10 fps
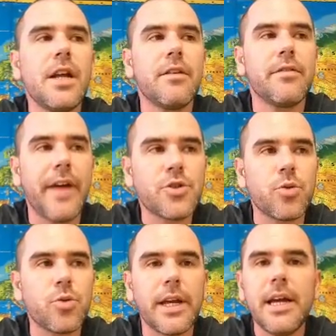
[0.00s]

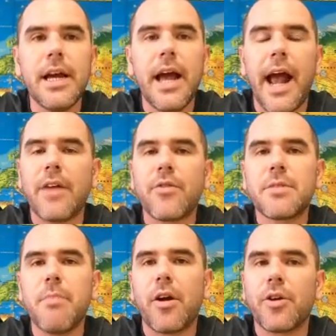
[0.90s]
Eventually,
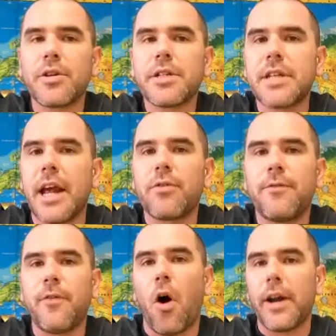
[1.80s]
Henry's mariners sailed
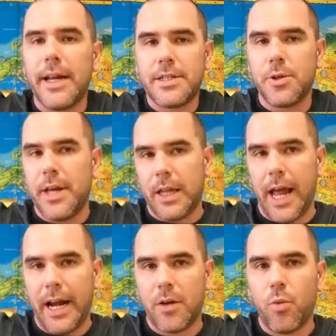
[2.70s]
far into the
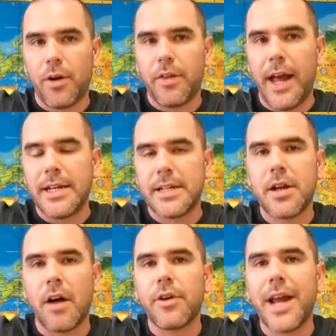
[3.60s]
Atlantic, where they
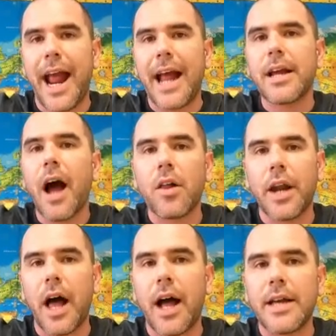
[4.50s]
discovered and
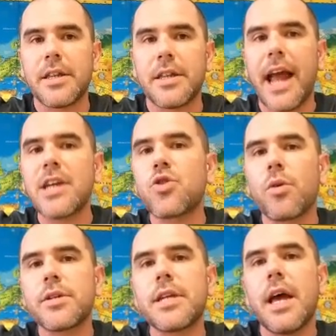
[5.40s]
colonized the
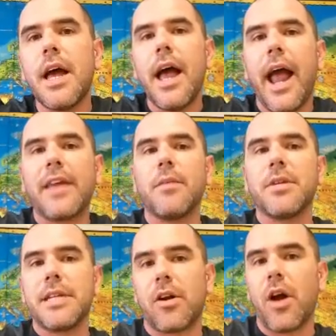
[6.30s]
Azores and the
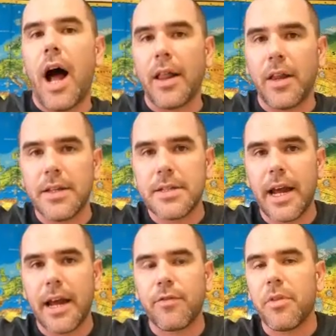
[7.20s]
Madeira Islands,
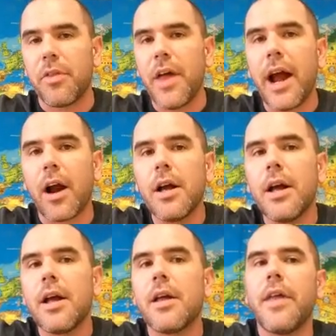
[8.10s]
and from there
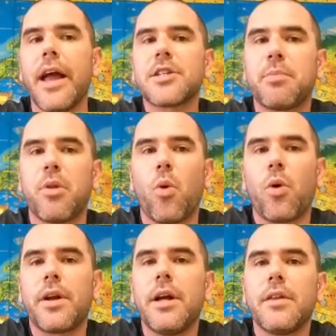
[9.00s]
they
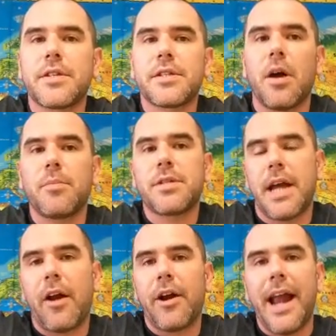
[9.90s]
explored the
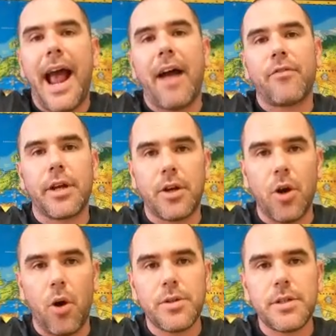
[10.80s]
sub-Saharan African
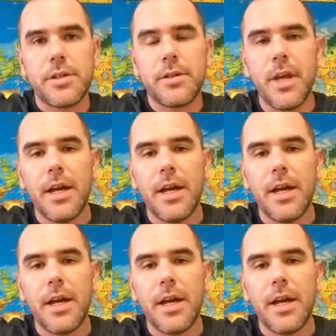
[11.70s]
coast.